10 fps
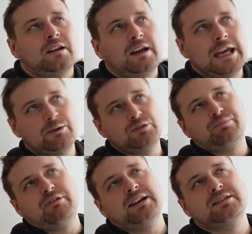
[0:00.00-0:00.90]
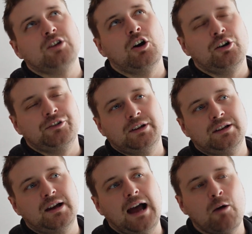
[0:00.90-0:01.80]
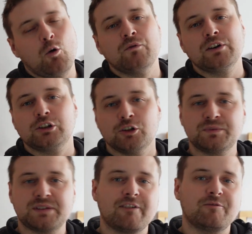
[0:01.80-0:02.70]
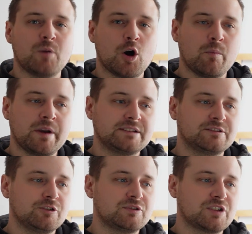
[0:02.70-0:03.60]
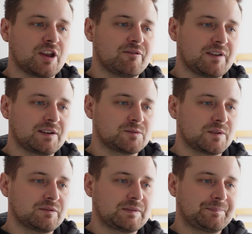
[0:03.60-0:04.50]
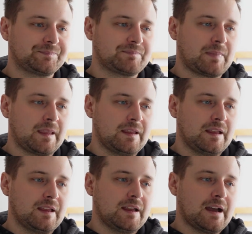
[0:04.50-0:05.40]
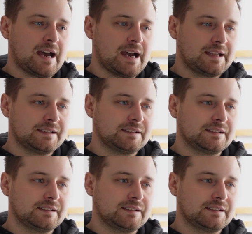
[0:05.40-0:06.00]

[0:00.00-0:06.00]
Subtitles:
he was pressed on how other clubs have more money to do certain things with, and